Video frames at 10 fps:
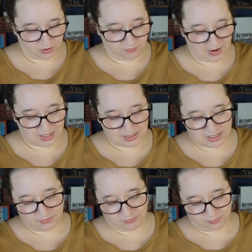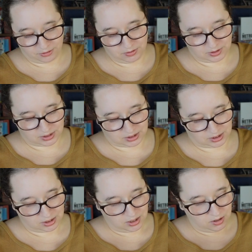Fancy
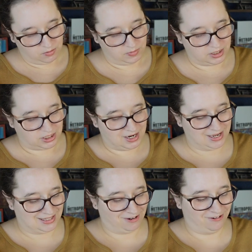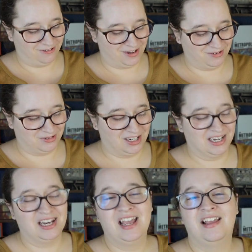Fruits, which is a fun one.